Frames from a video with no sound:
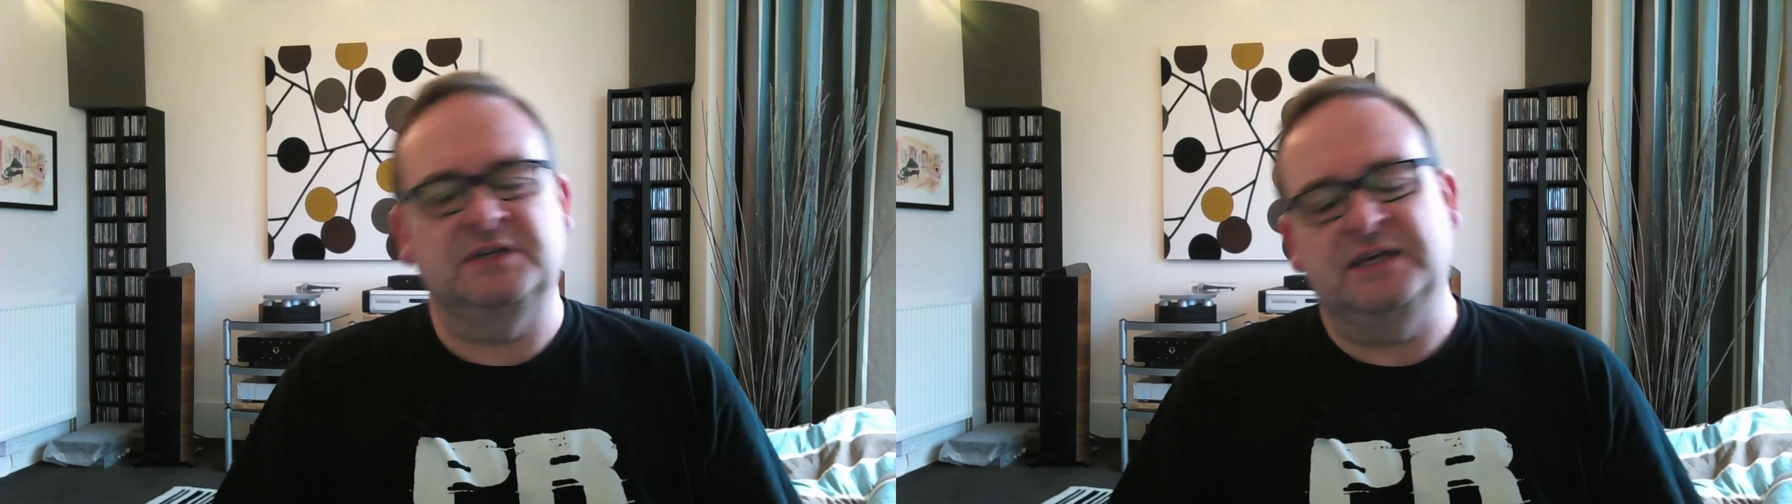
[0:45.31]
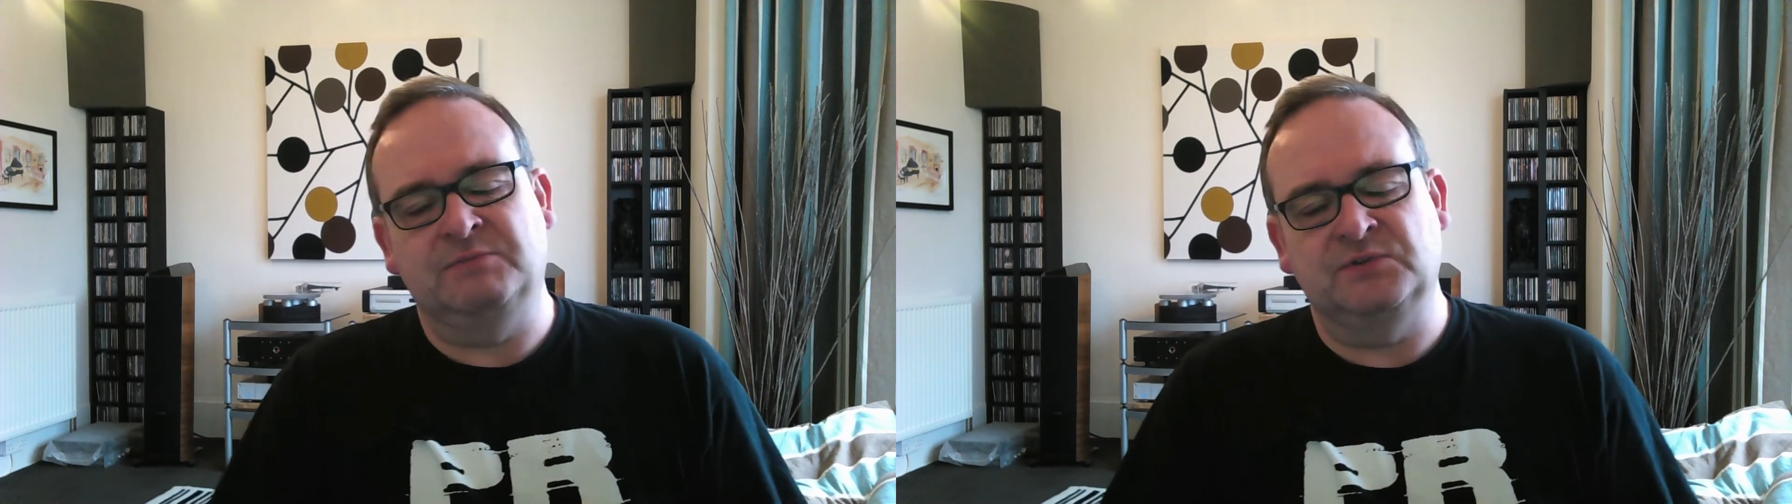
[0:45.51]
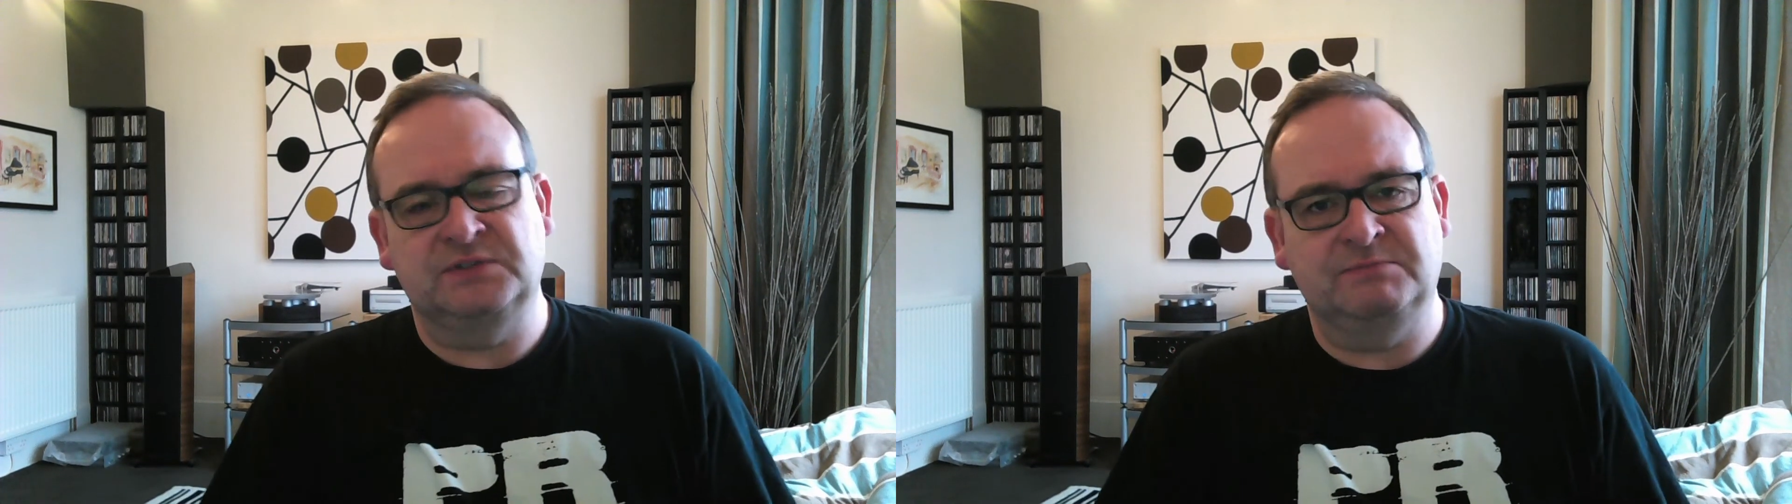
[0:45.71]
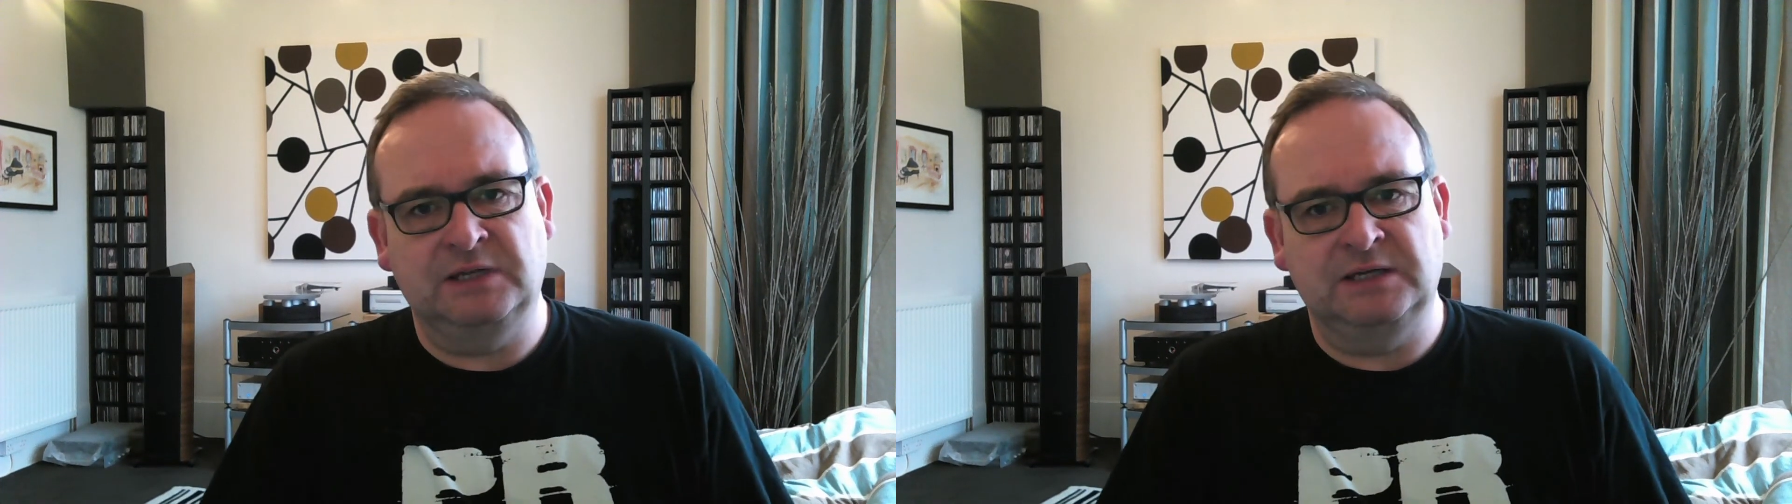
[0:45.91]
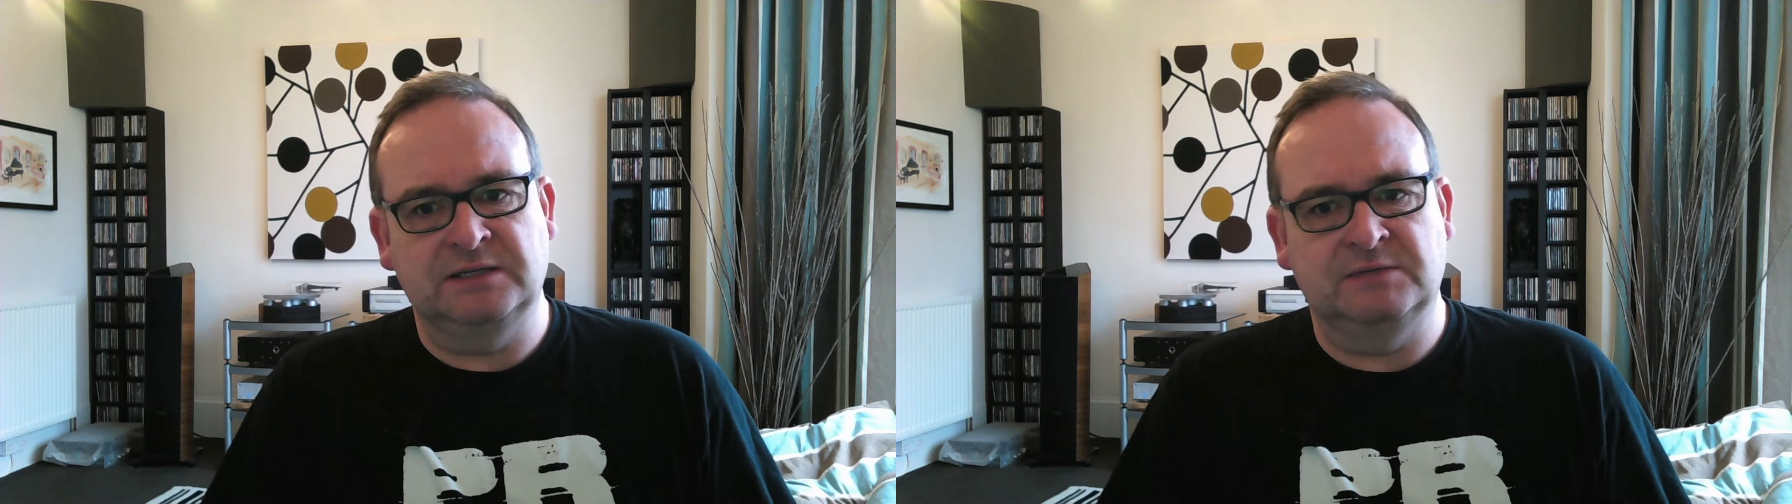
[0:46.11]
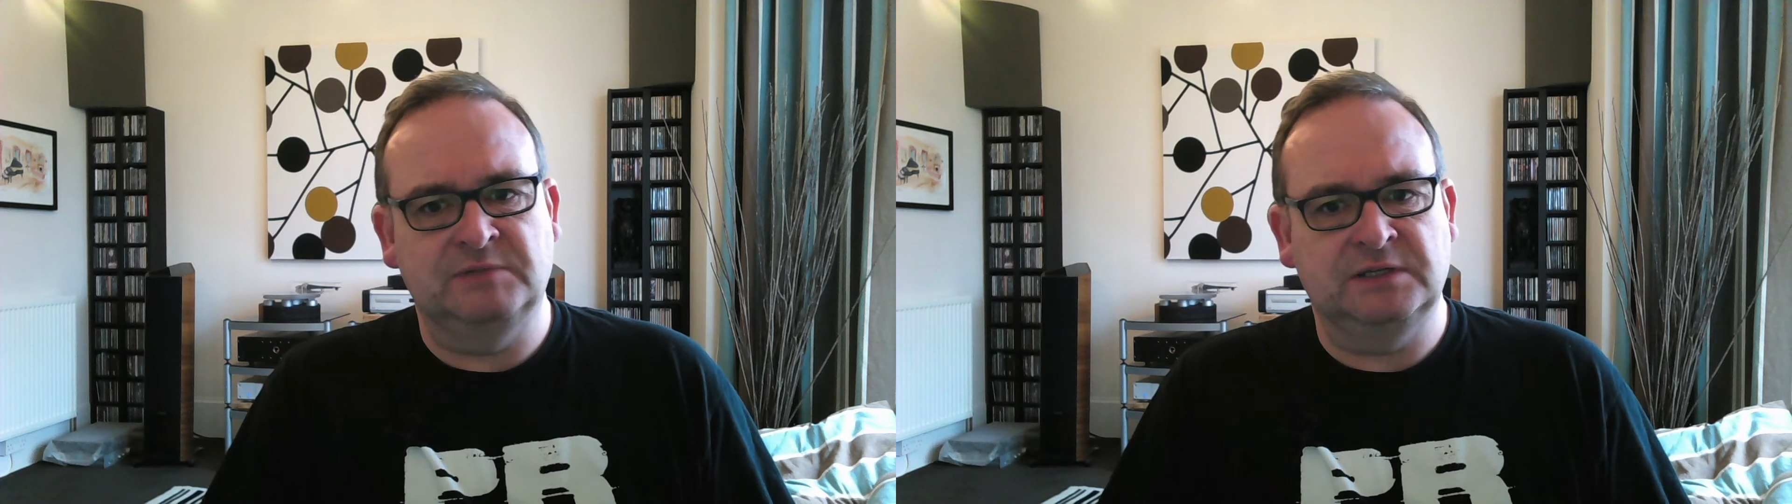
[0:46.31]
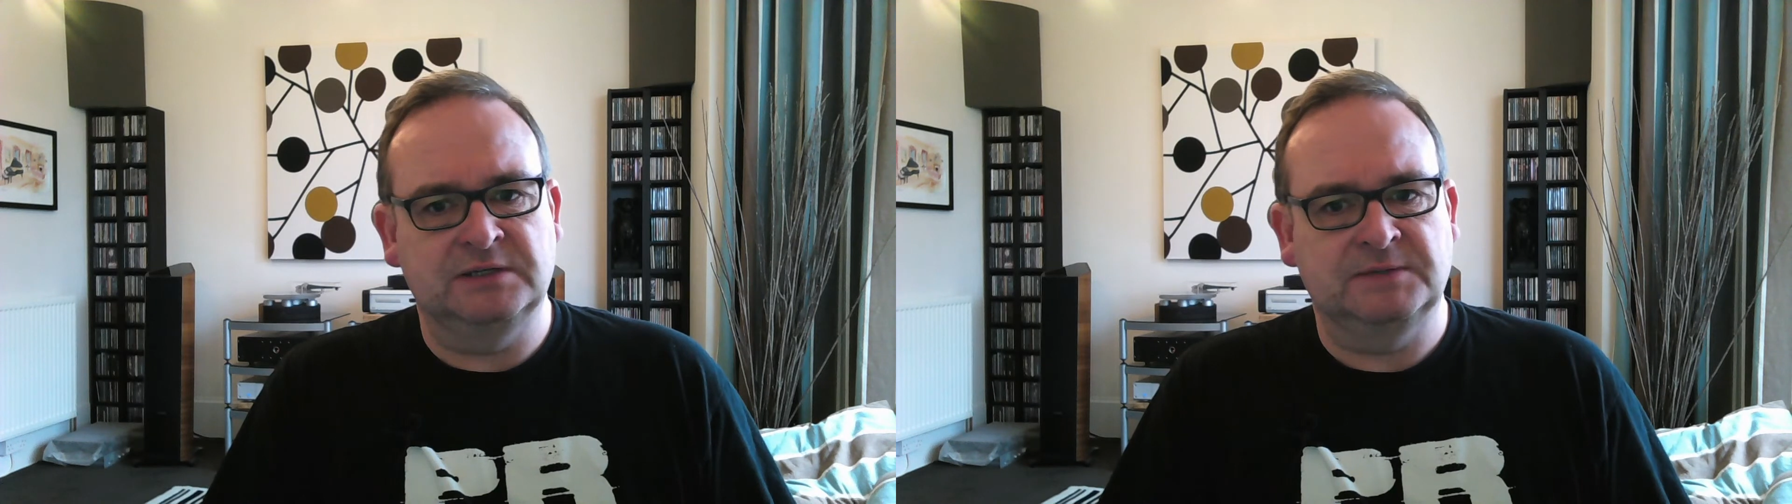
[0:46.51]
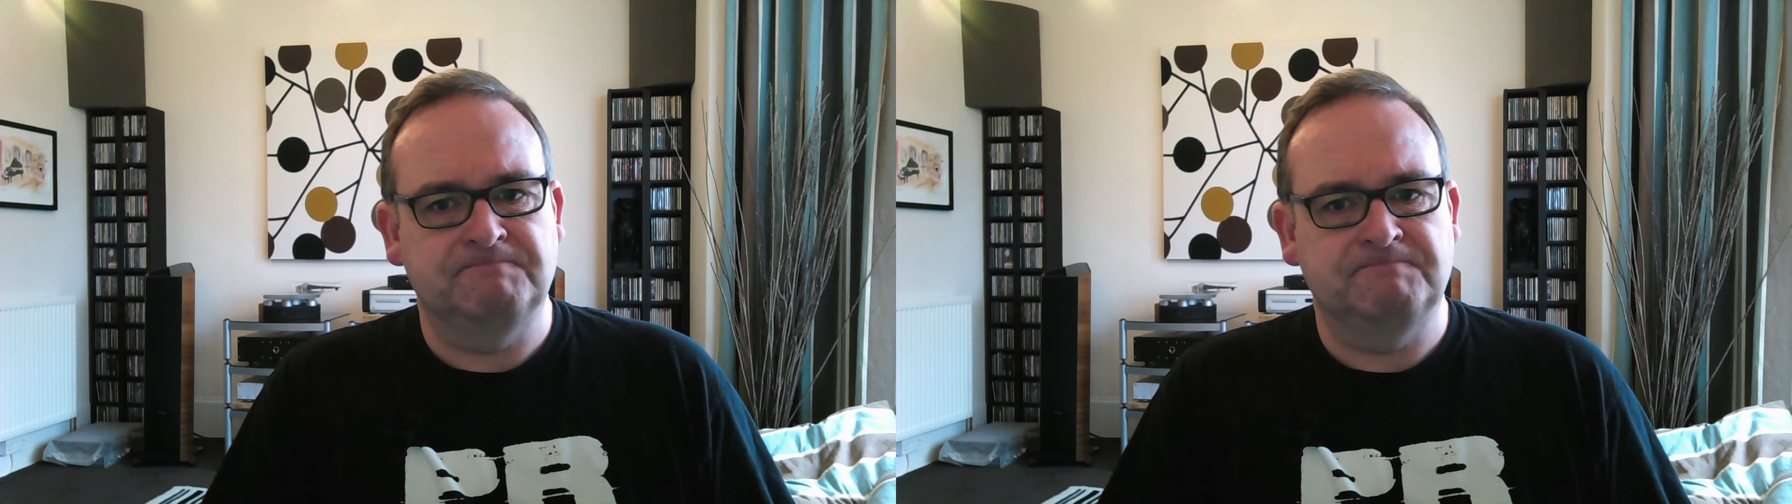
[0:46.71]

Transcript: cables to plug and unplug.